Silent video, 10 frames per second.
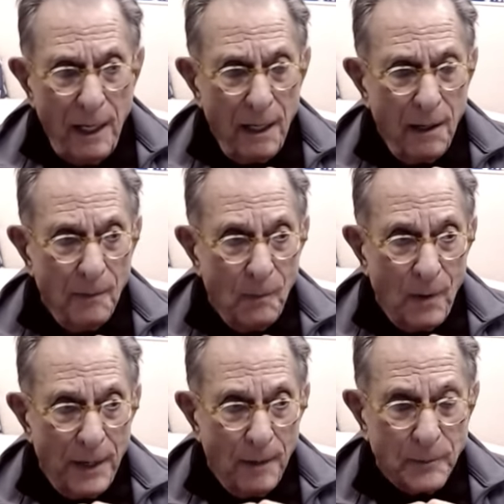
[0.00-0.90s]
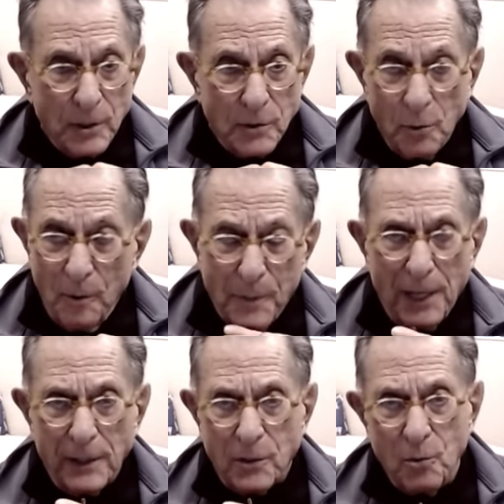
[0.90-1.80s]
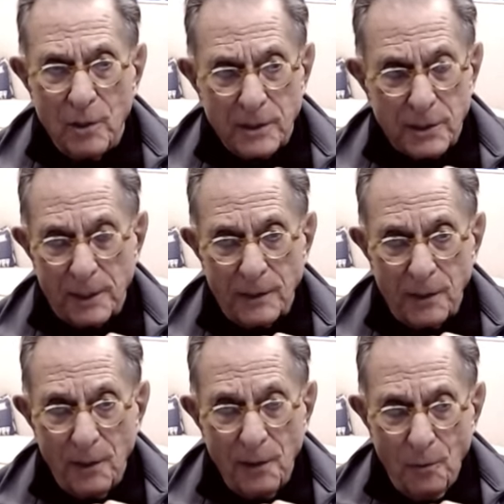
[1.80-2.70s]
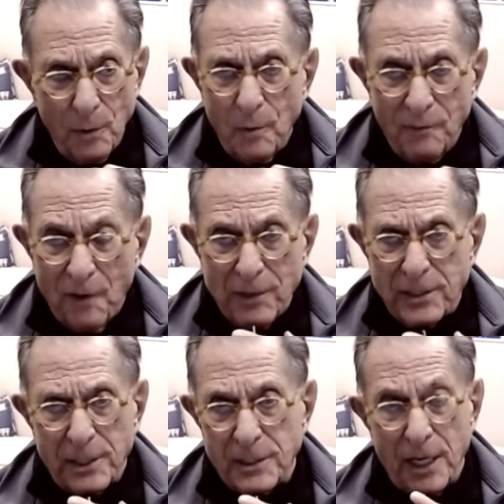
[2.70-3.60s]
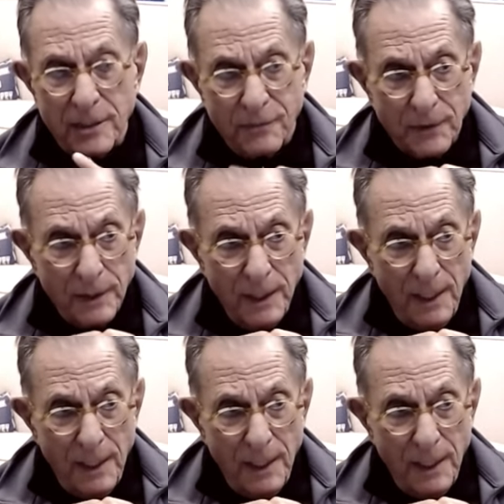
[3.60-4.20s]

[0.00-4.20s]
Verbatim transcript: Um, went up to two appellate courts, and we were very successful.